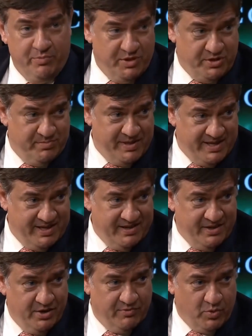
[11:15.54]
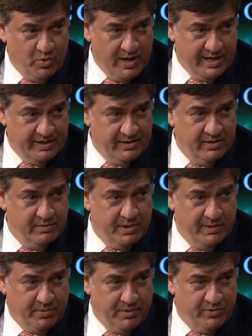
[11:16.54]
with the B, overweight
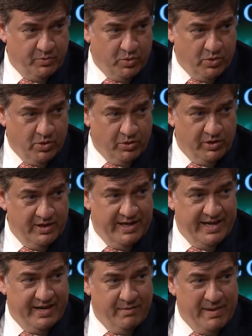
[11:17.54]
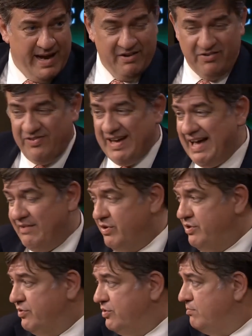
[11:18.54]
people in the world, and about
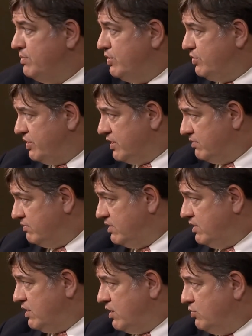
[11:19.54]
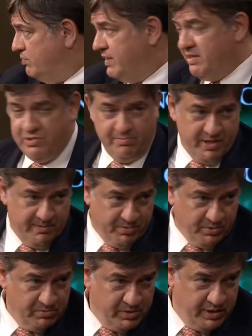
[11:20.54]
500 million obese
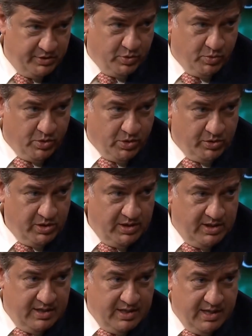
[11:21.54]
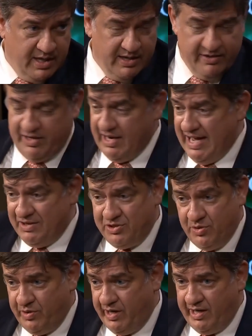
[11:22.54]
people in the world, not
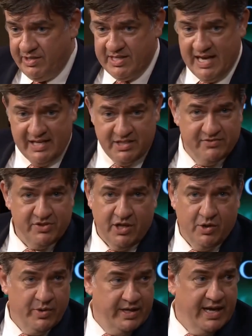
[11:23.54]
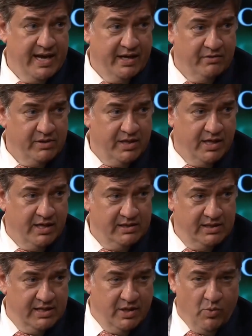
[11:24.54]
showing any signs of slowing
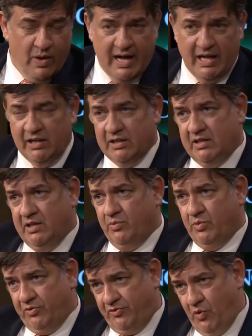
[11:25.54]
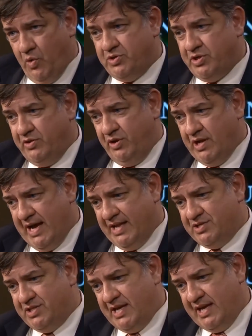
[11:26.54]
down. While we're fortunate in the
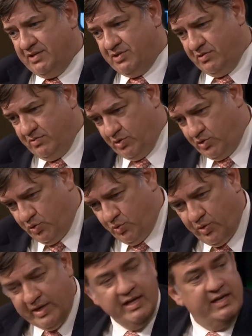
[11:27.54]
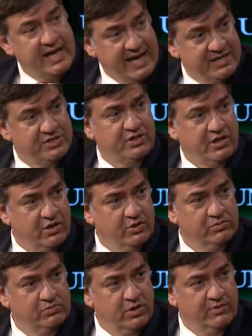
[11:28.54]
United States, the trend has
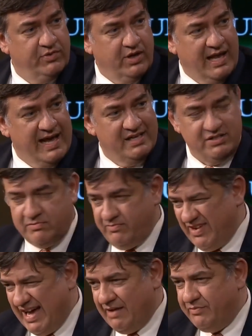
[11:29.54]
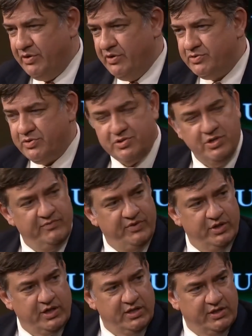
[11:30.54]
slowed over the last 5 years or so.
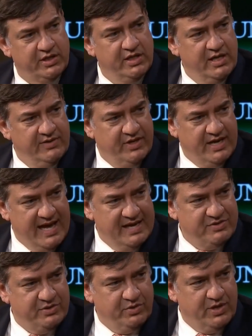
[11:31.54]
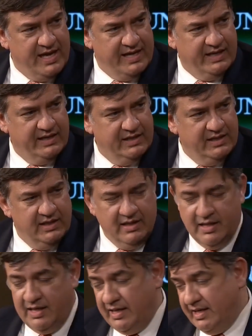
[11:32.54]
If you look at the national data,
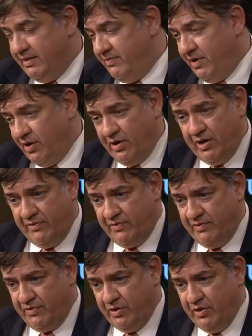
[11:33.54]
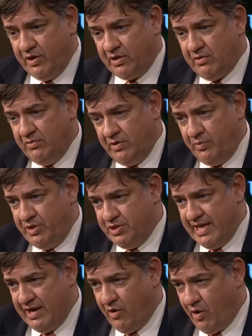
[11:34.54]
if you look, we
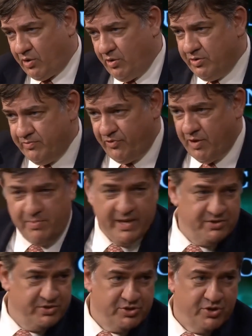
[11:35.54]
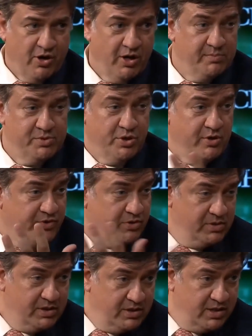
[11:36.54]
just had an article on the front page of the Charlotte Observer